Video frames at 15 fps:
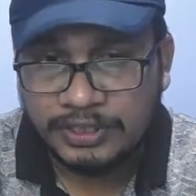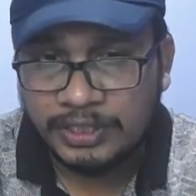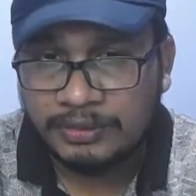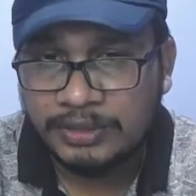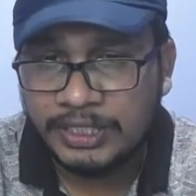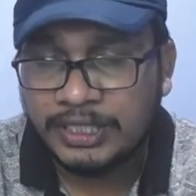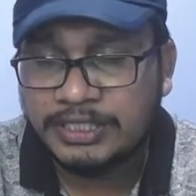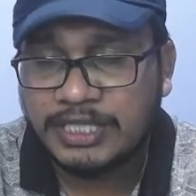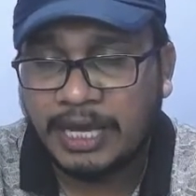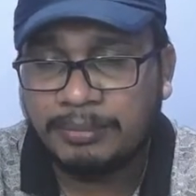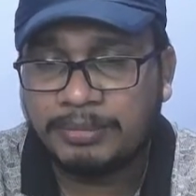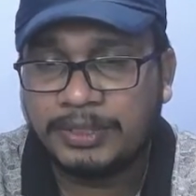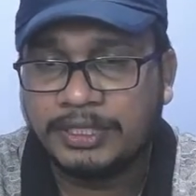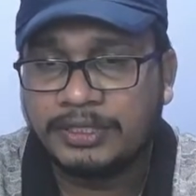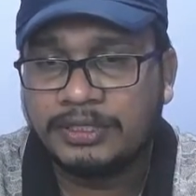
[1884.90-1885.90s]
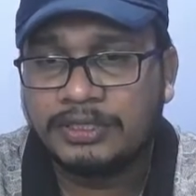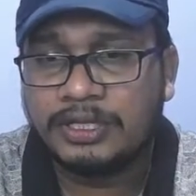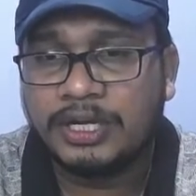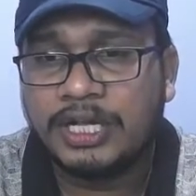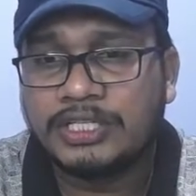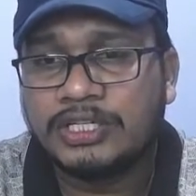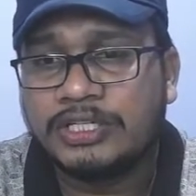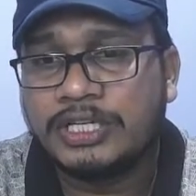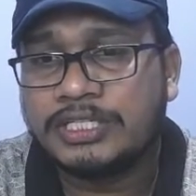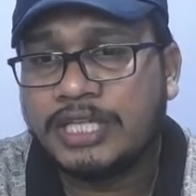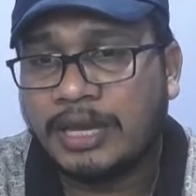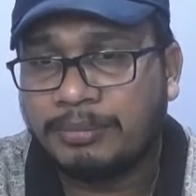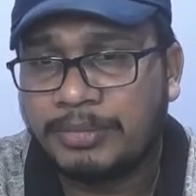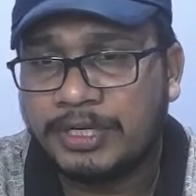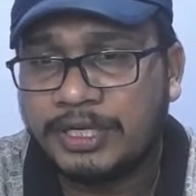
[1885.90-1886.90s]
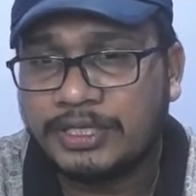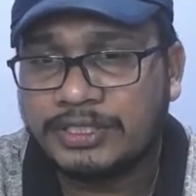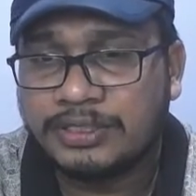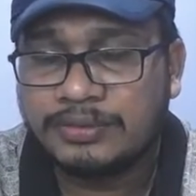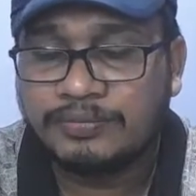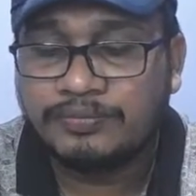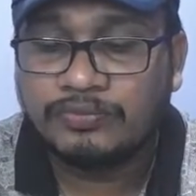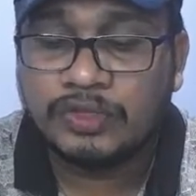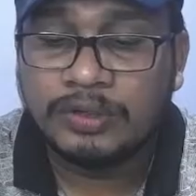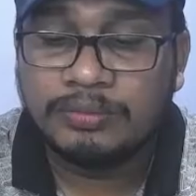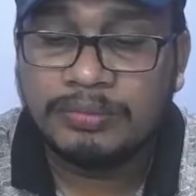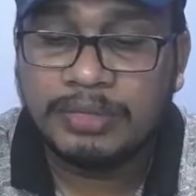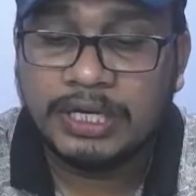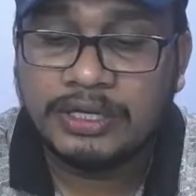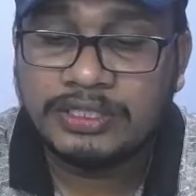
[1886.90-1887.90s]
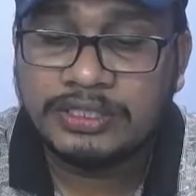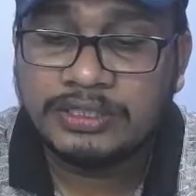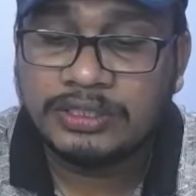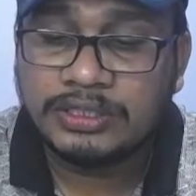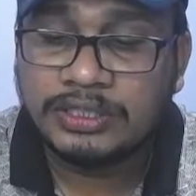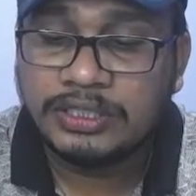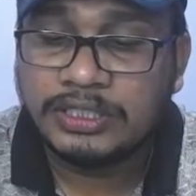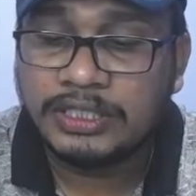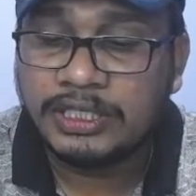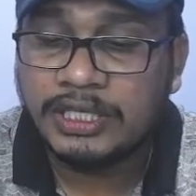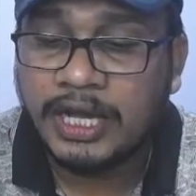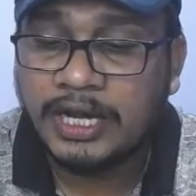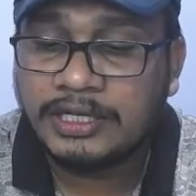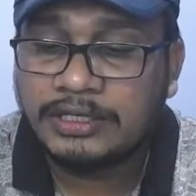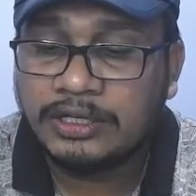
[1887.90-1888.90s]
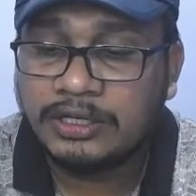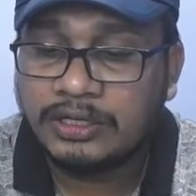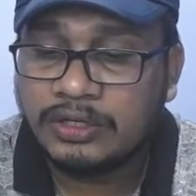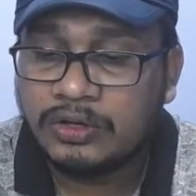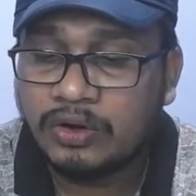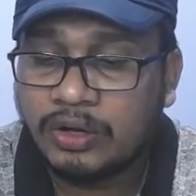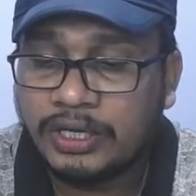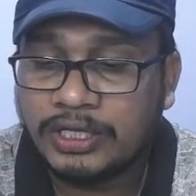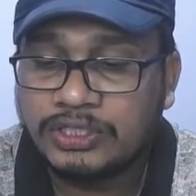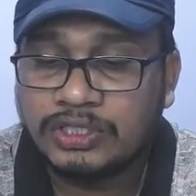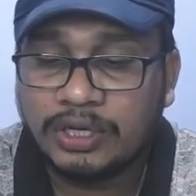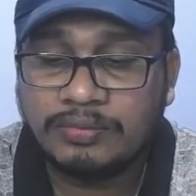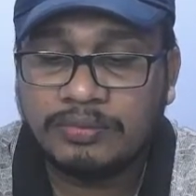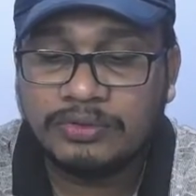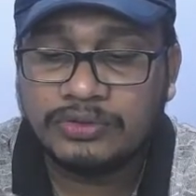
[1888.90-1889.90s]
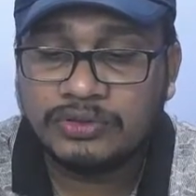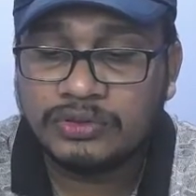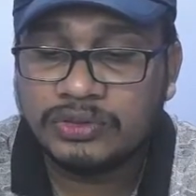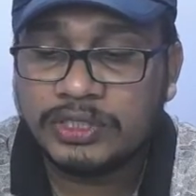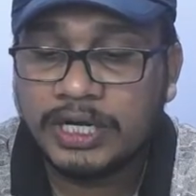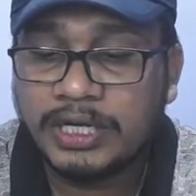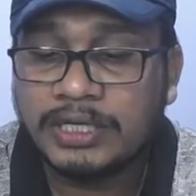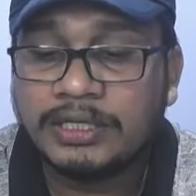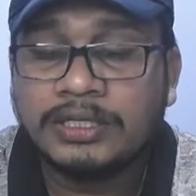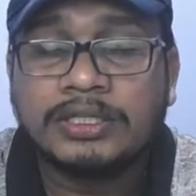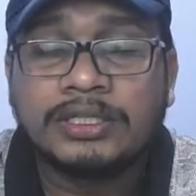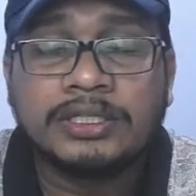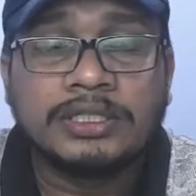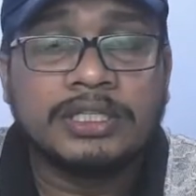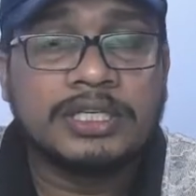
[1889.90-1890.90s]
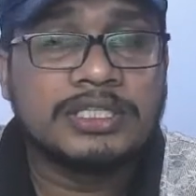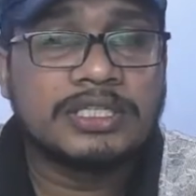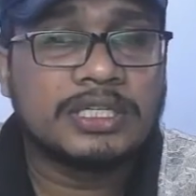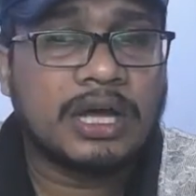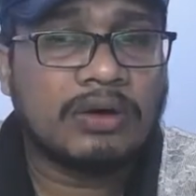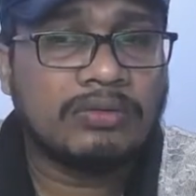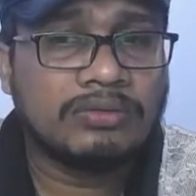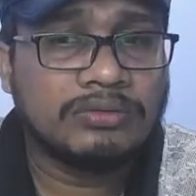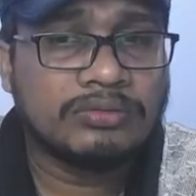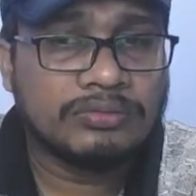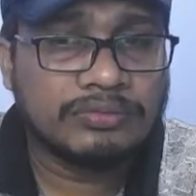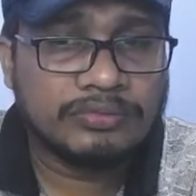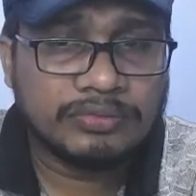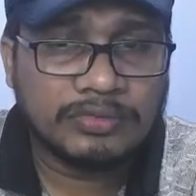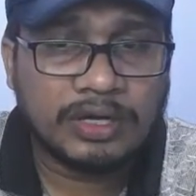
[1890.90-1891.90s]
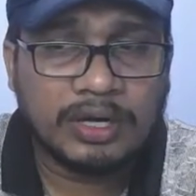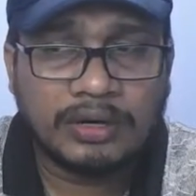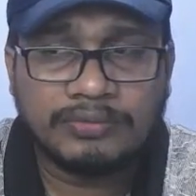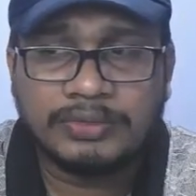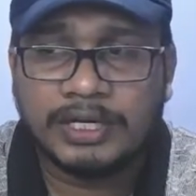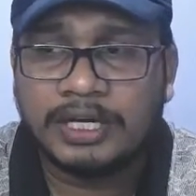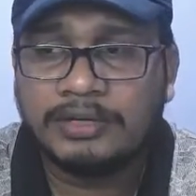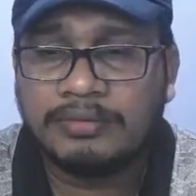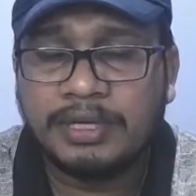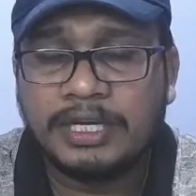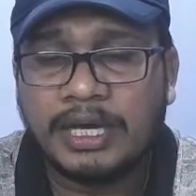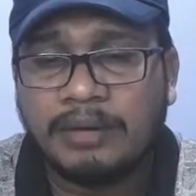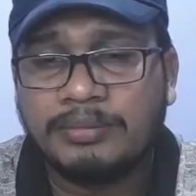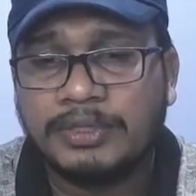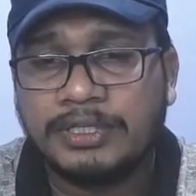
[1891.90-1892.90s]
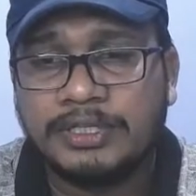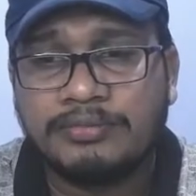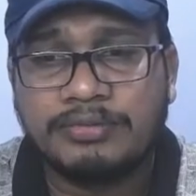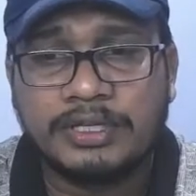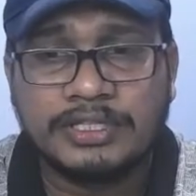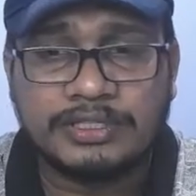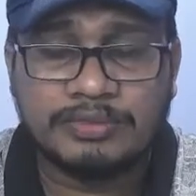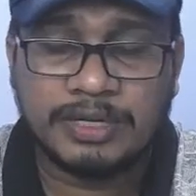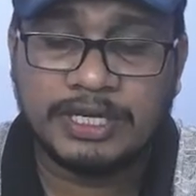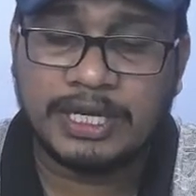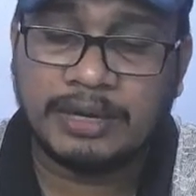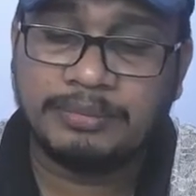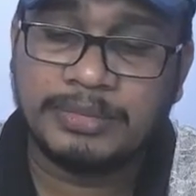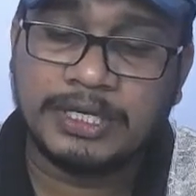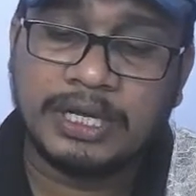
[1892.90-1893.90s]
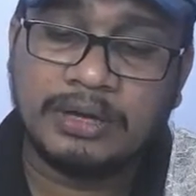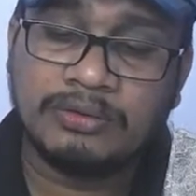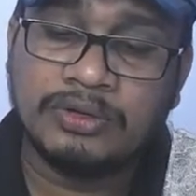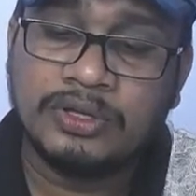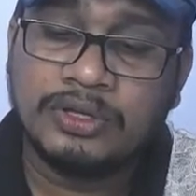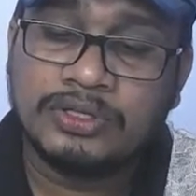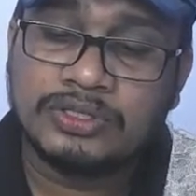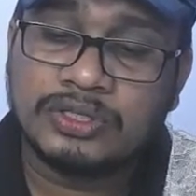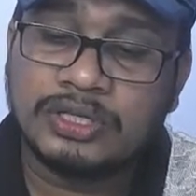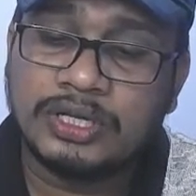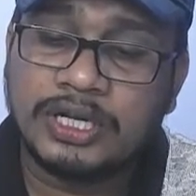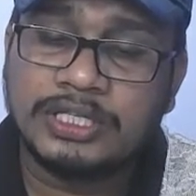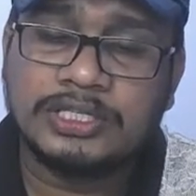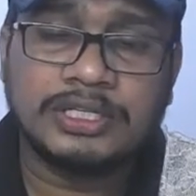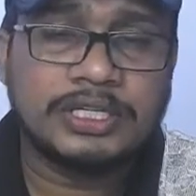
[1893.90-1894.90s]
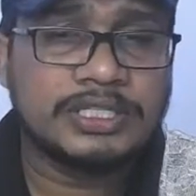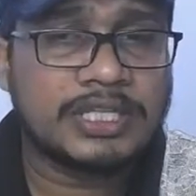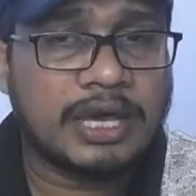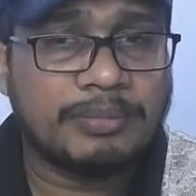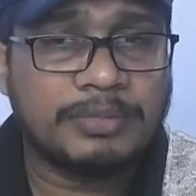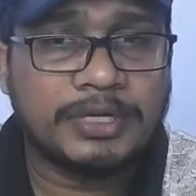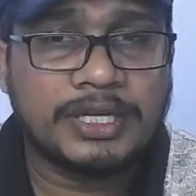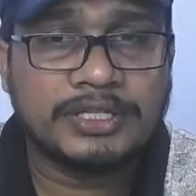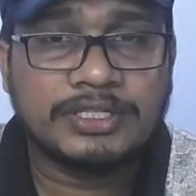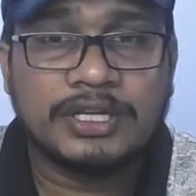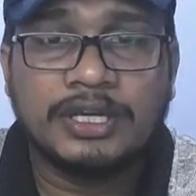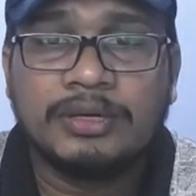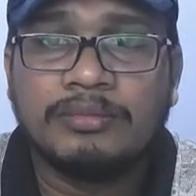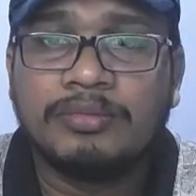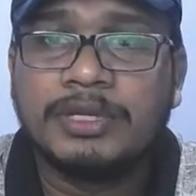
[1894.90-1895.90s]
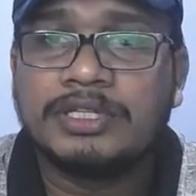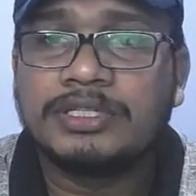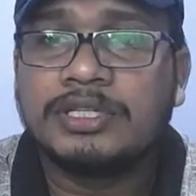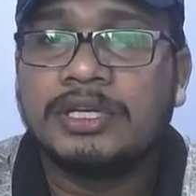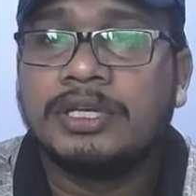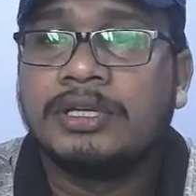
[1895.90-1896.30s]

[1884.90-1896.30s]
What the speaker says: he is happy, the result is happiness, because he had got a job, so that he is now feeling very happy, he feels very happy now, so the result is happiness. Means